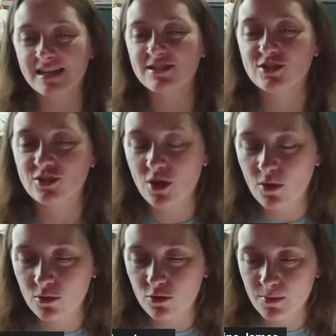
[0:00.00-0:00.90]
That's
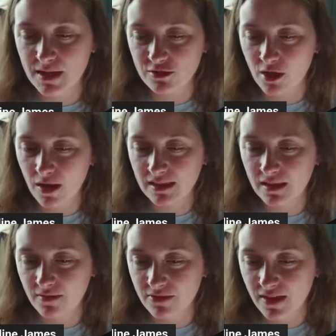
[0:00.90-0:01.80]
so cool, Magico. I
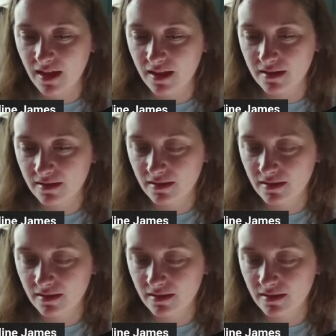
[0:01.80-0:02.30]
love that.